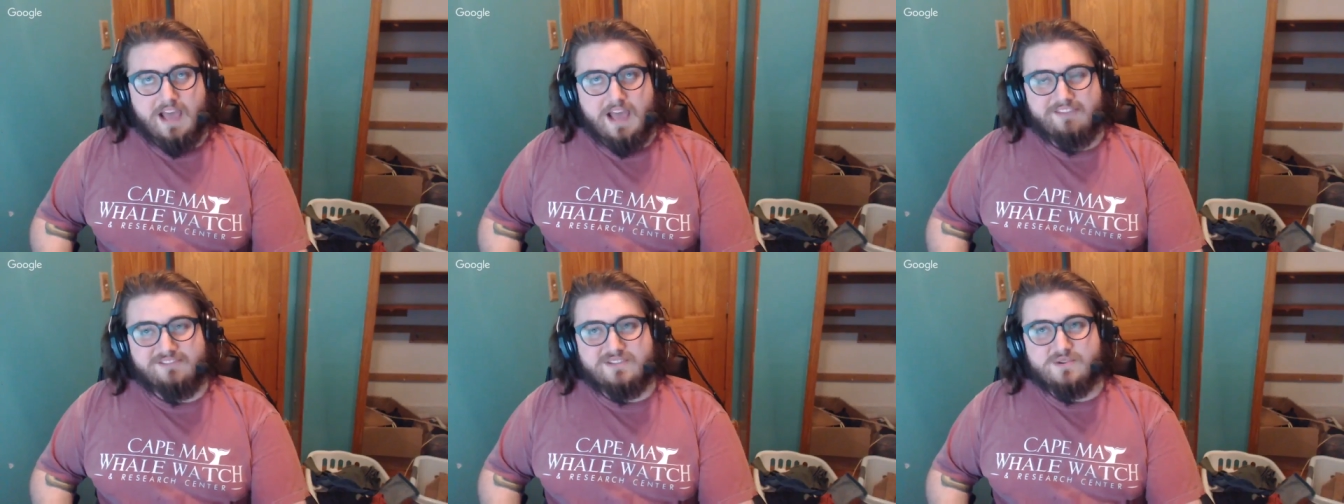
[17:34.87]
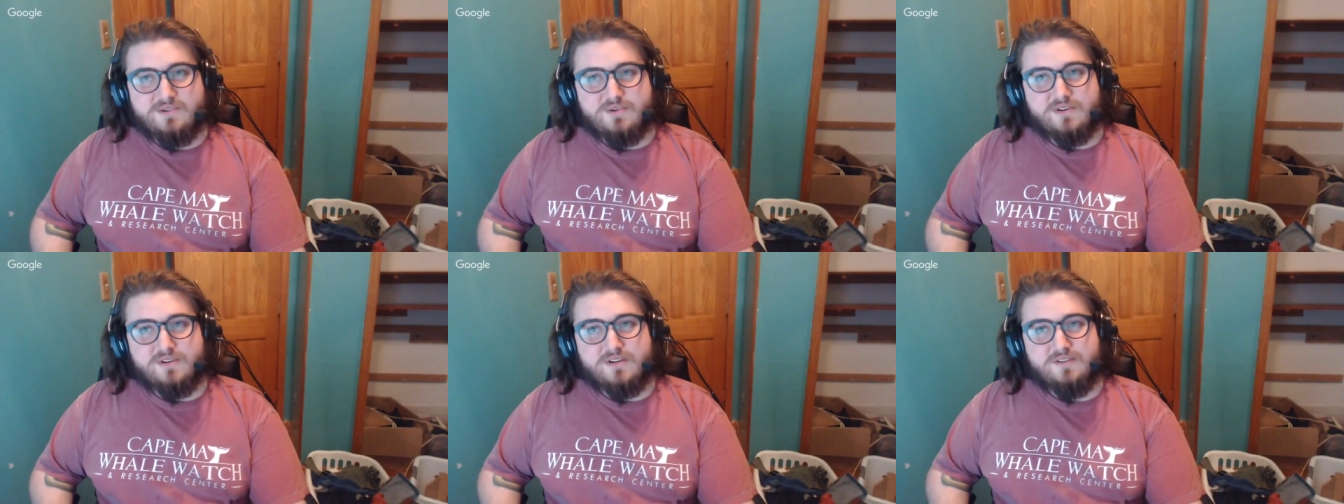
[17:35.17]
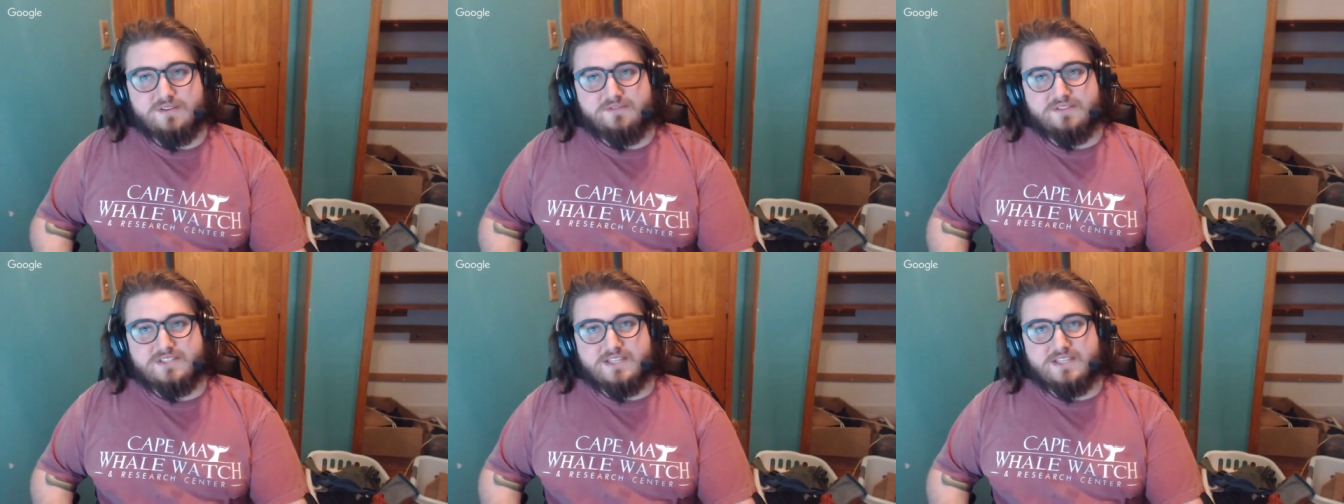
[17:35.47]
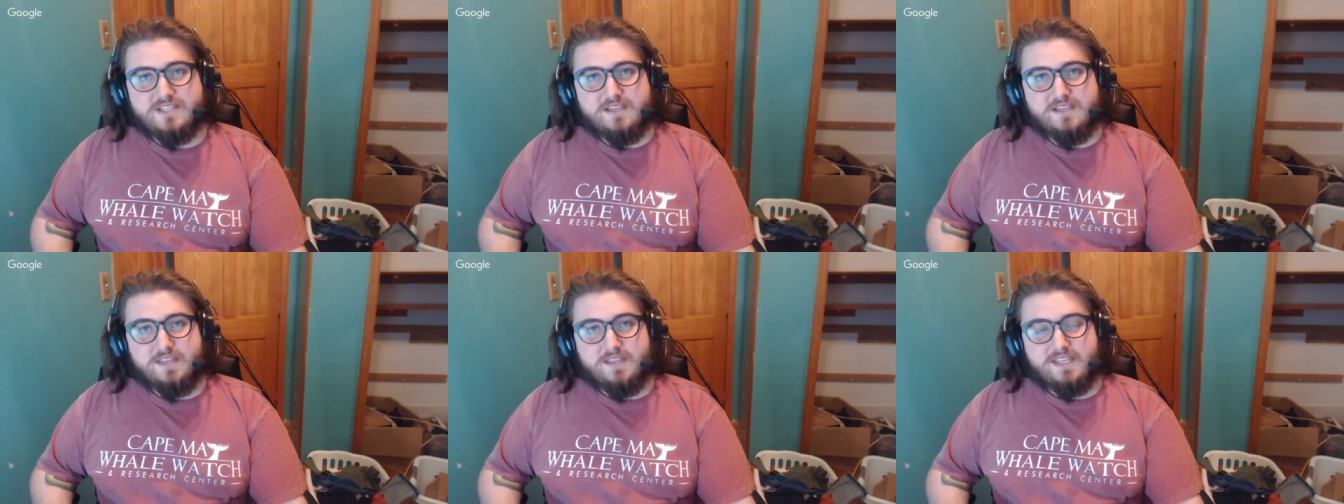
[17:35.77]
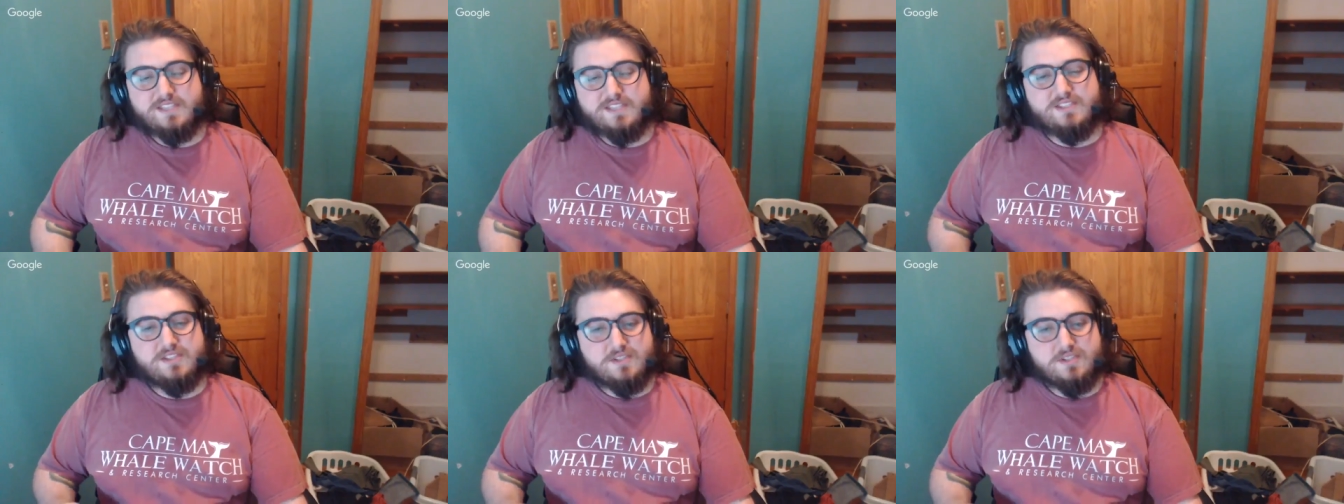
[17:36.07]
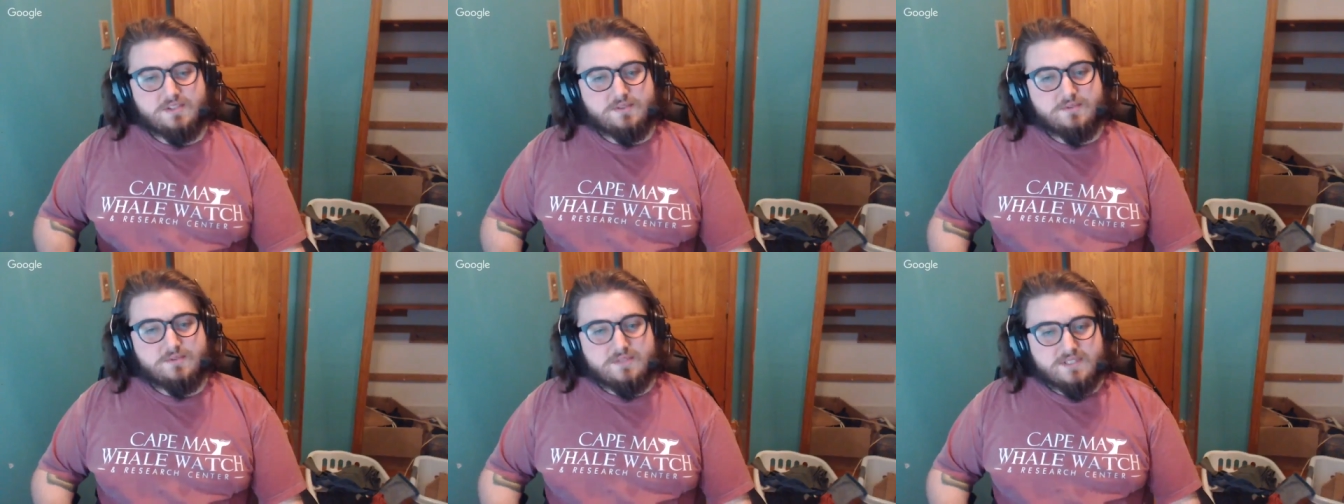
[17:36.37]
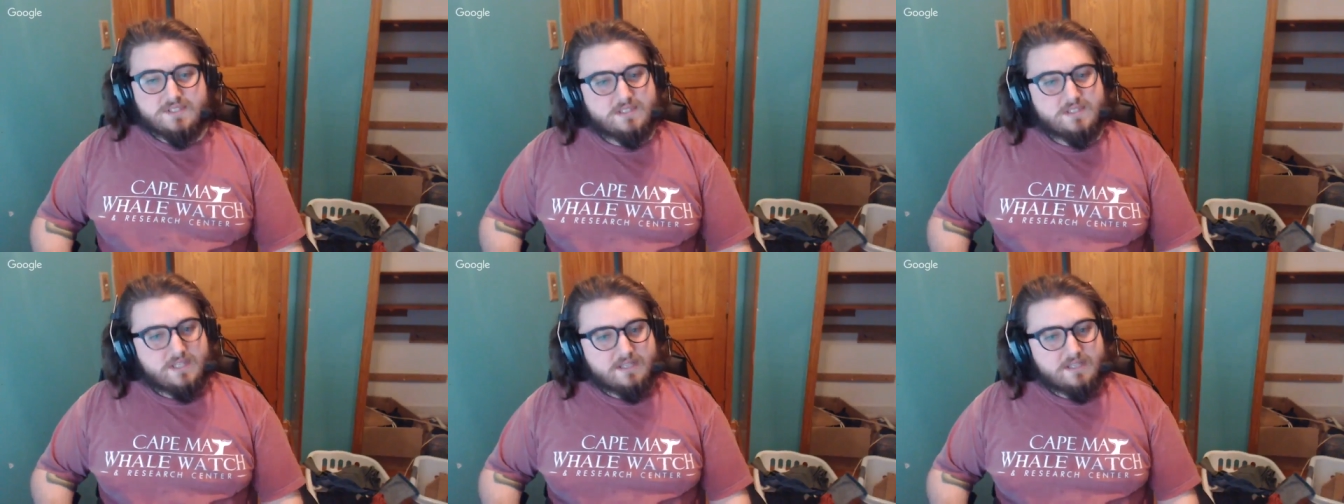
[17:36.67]
I've sort of seen like two
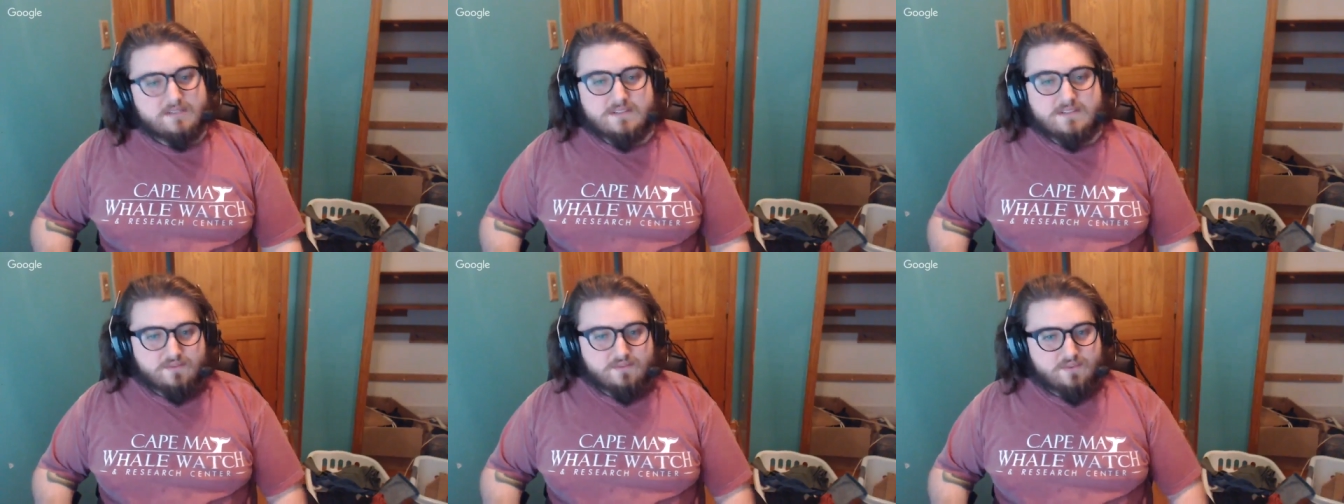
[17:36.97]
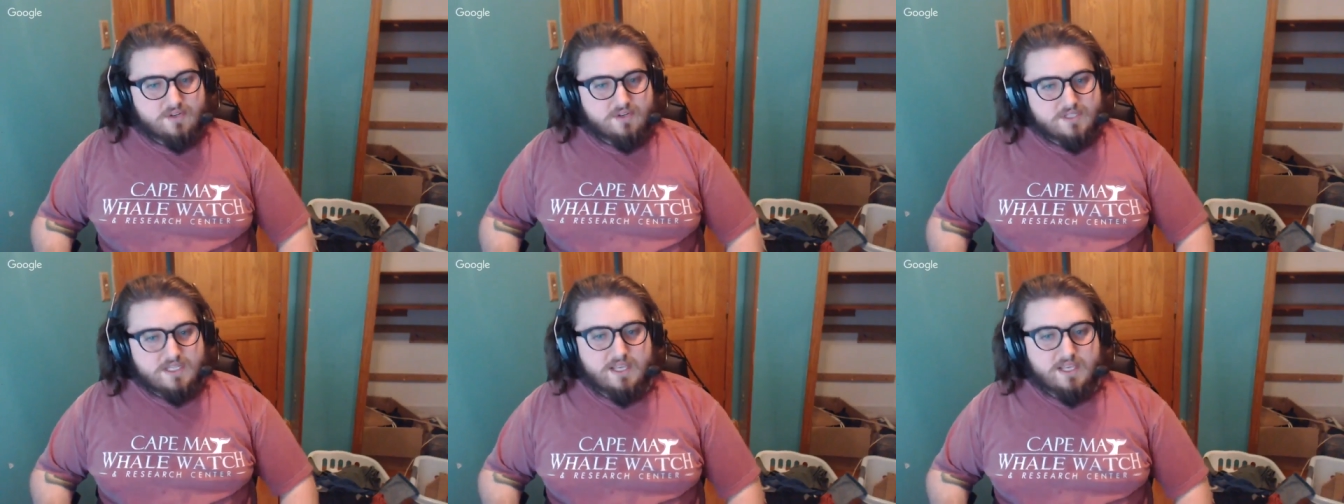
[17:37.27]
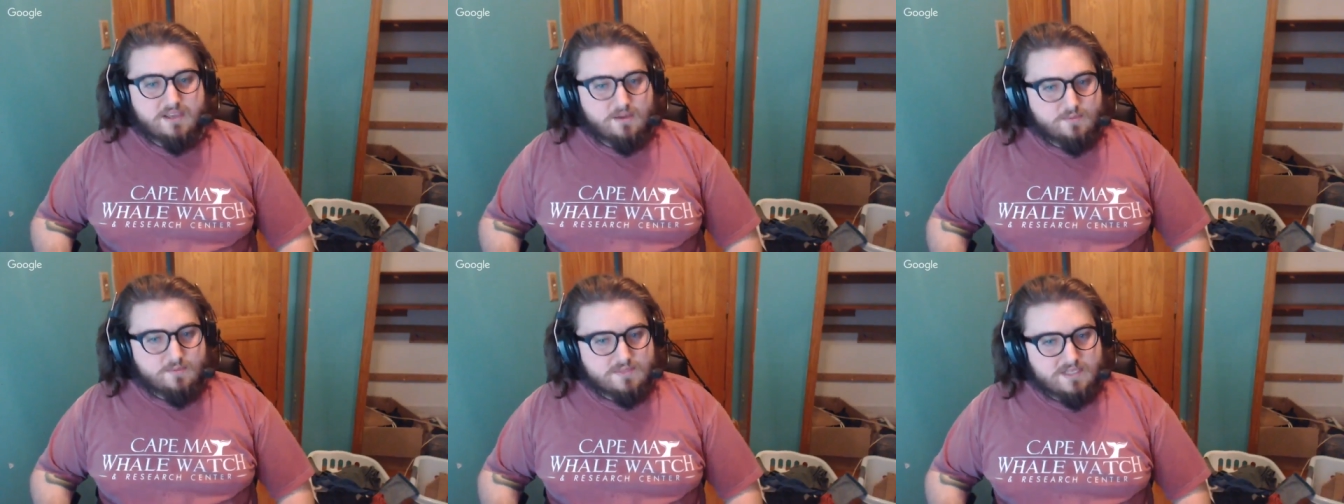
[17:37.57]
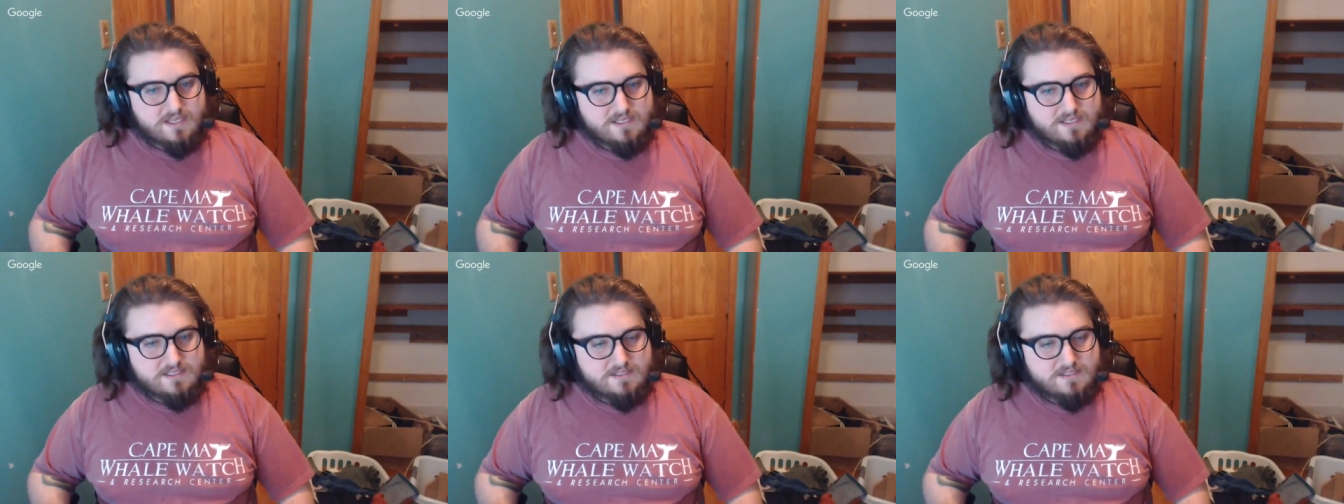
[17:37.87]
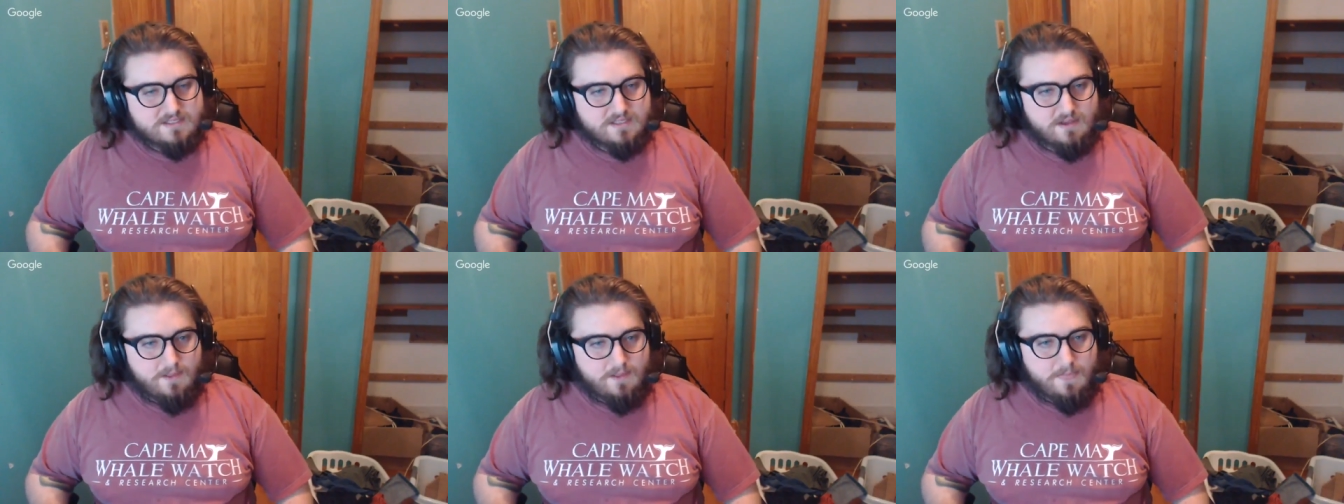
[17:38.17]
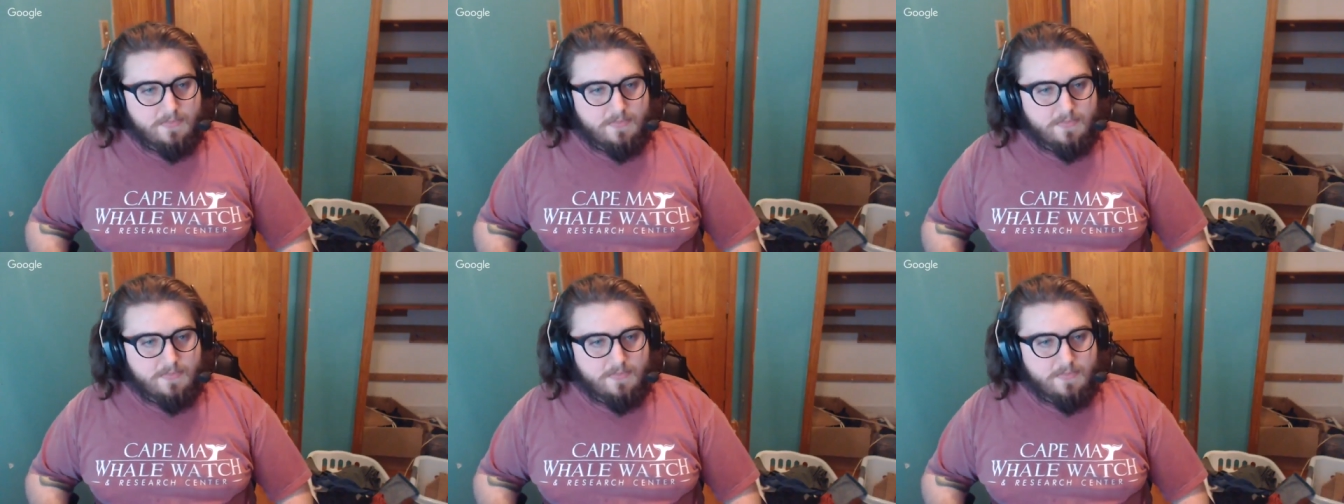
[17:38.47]
distinct different take home tests.